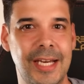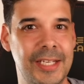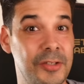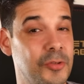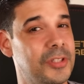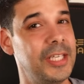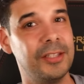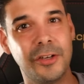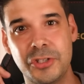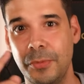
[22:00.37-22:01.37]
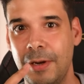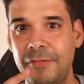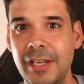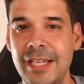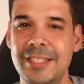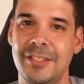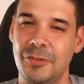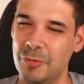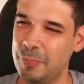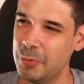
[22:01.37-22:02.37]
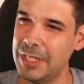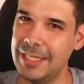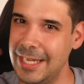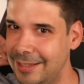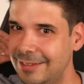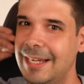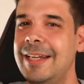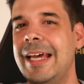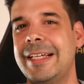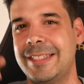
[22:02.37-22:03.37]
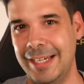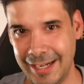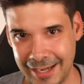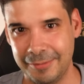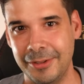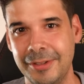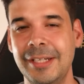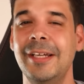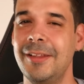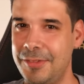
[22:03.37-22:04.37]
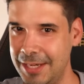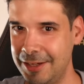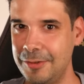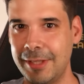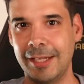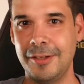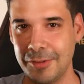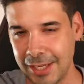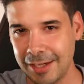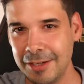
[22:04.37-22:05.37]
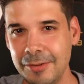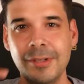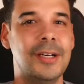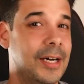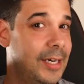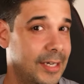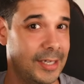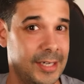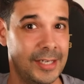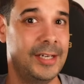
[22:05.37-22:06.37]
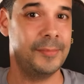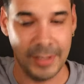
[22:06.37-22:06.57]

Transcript: and use TikTok Shop affiliates to put it in the next level. Thank you, I'm